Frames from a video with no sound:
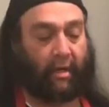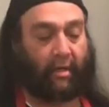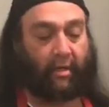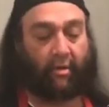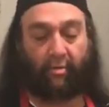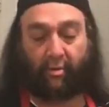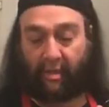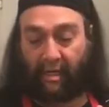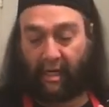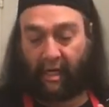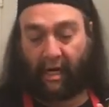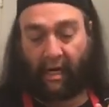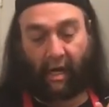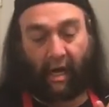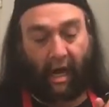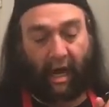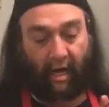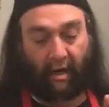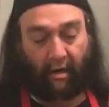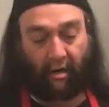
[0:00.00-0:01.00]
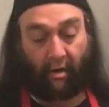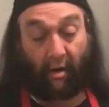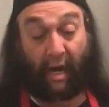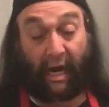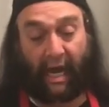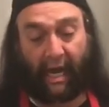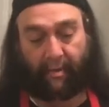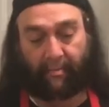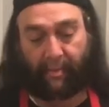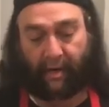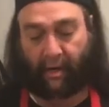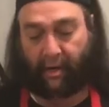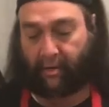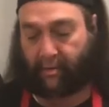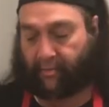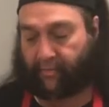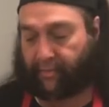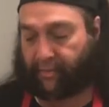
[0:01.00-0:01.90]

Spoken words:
Use a lager or a light beer.